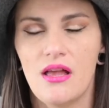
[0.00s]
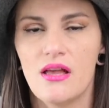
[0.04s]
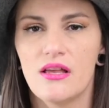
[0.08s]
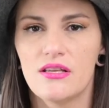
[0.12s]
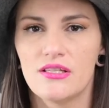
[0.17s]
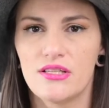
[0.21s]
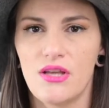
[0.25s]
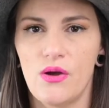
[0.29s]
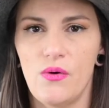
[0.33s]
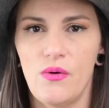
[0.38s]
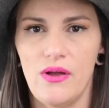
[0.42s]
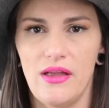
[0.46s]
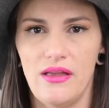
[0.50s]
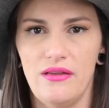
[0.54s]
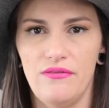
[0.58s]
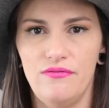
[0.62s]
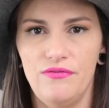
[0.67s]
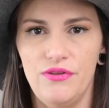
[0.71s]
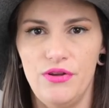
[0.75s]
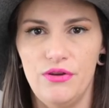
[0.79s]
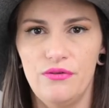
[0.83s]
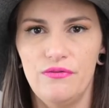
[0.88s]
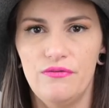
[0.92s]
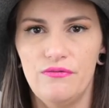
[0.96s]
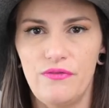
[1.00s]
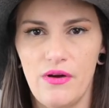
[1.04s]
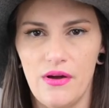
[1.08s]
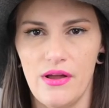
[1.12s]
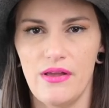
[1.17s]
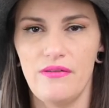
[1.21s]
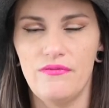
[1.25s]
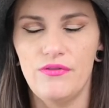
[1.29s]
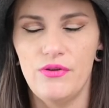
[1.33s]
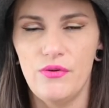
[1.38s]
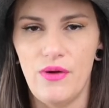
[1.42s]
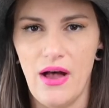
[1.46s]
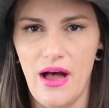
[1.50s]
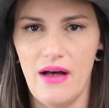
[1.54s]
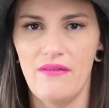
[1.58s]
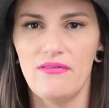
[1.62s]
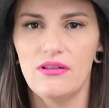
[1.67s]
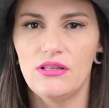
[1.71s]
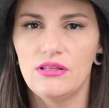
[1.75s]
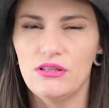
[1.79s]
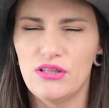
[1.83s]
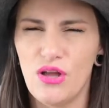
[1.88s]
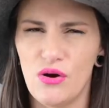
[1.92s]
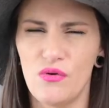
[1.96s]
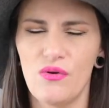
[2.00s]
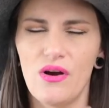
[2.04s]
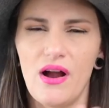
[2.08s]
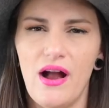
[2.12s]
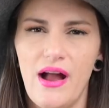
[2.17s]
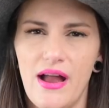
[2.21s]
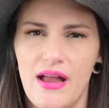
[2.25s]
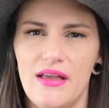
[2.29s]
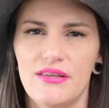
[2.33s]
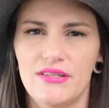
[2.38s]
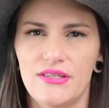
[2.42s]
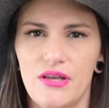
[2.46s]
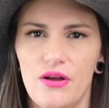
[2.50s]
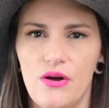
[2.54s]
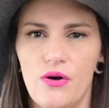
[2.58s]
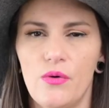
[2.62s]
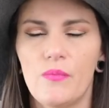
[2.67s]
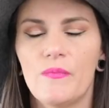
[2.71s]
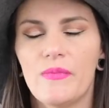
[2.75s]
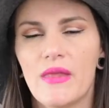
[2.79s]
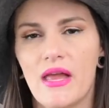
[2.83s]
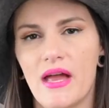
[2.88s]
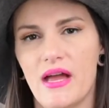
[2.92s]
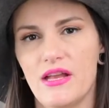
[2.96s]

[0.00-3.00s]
So if you, if you have a lower ISO